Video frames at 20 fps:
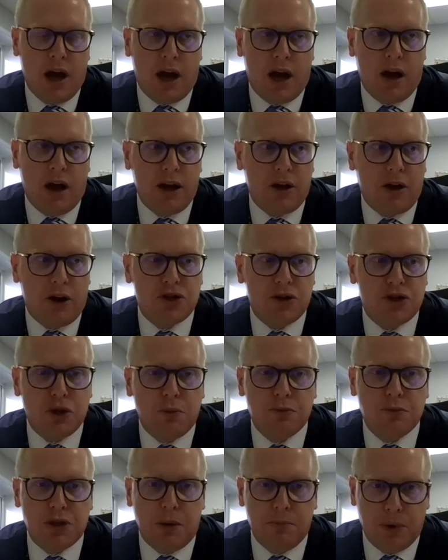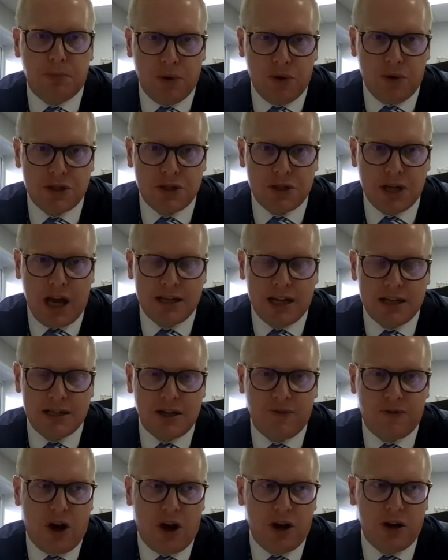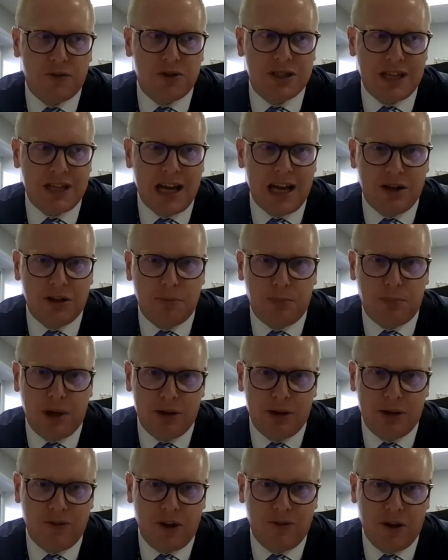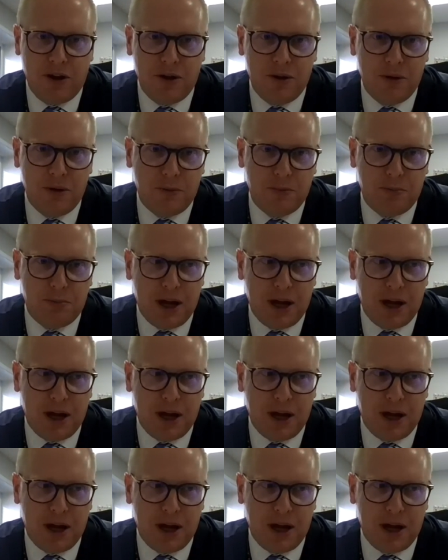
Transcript: I kind of jumped on board and have kind of stayed on the peer review